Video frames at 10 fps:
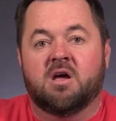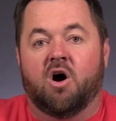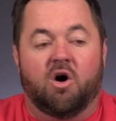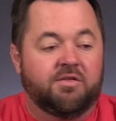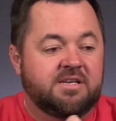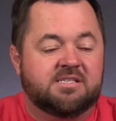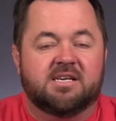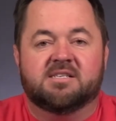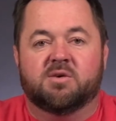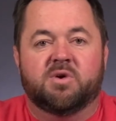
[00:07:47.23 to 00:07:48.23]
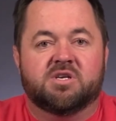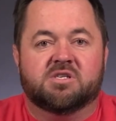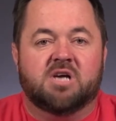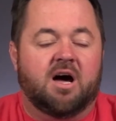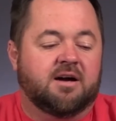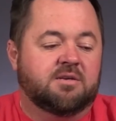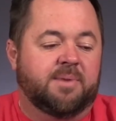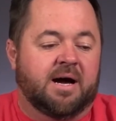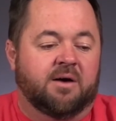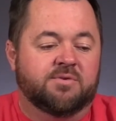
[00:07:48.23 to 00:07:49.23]
all these things that we just talked
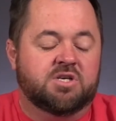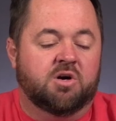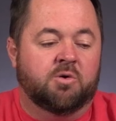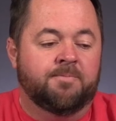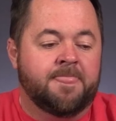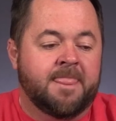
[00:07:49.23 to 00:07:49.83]
about. So